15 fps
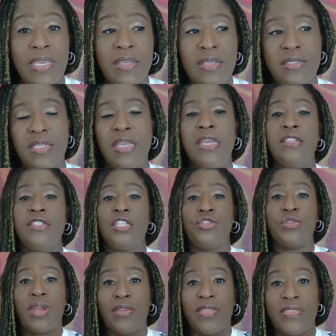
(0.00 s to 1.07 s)
is,
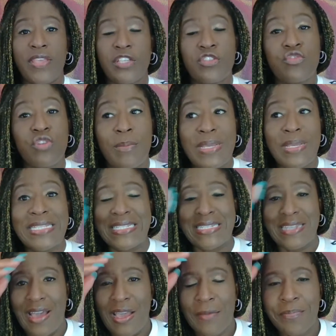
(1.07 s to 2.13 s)
teach you everything that Scrum is
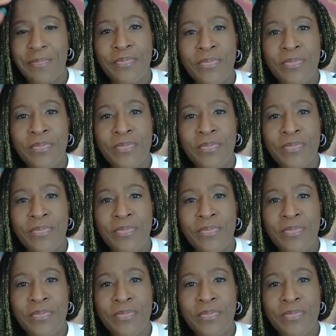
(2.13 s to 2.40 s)
not.